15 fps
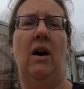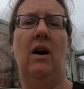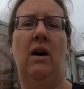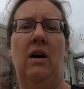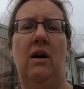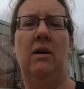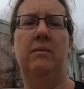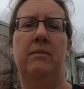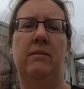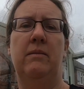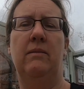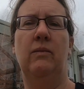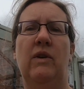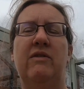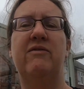Um,
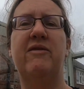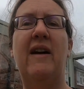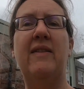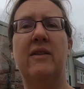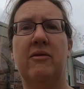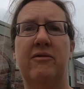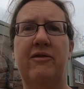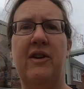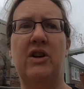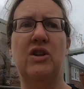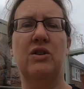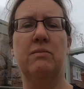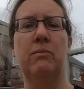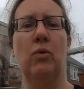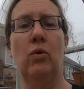we fed the
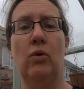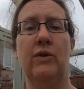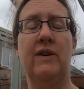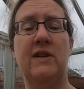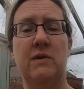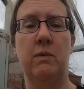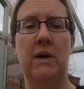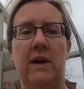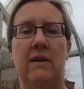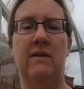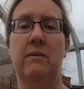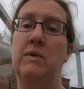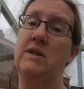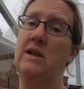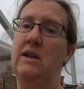fish more this week than
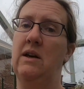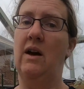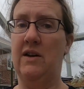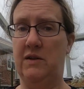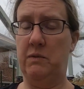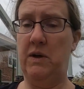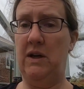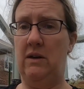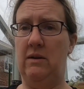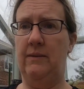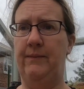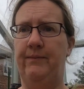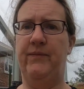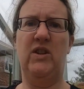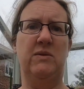we did last week
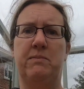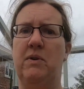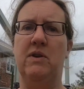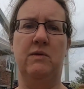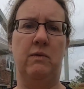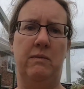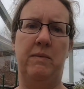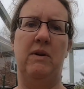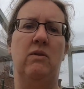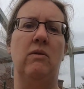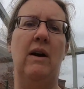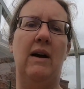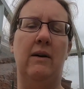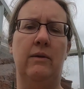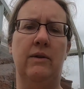just because we've been
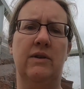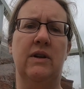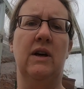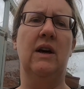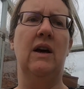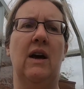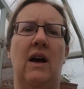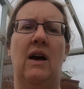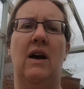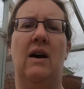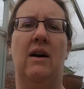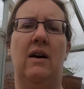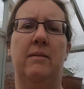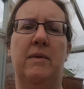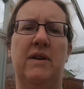around.
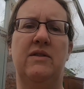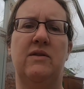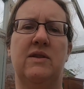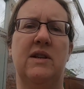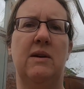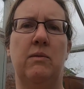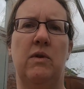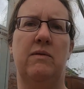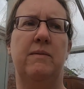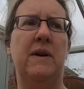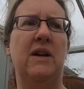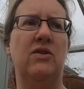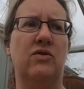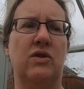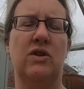Um, as you've seen, we've been
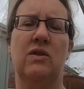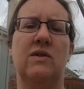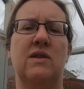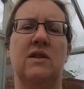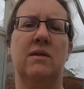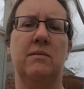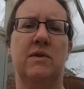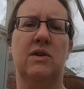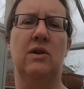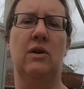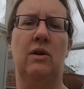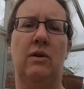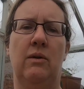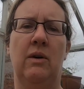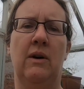introducing them
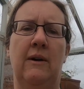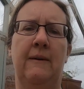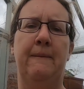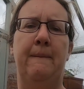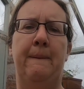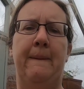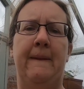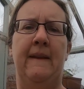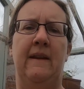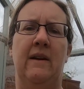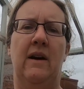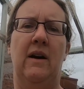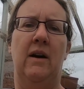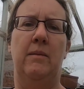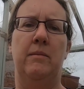to
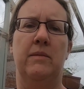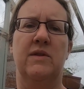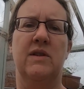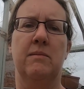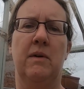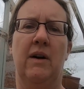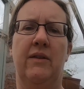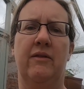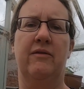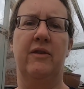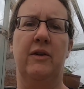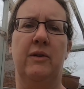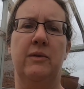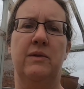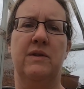um, some other
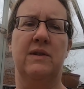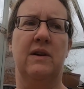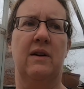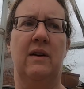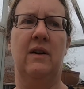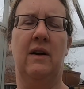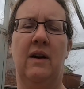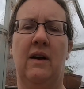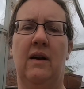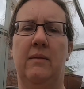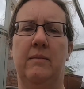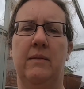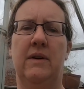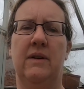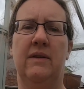foods. Um,
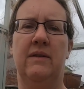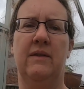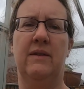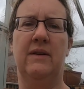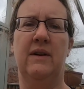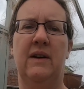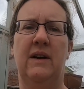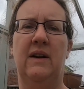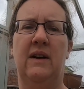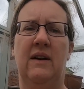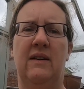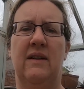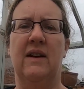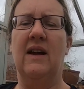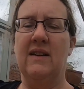
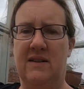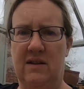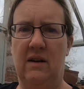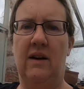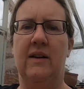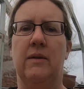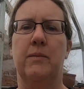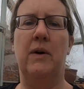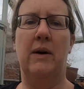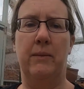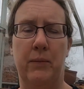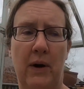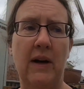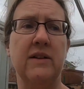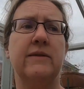they're getting to like the brown
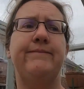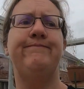bread.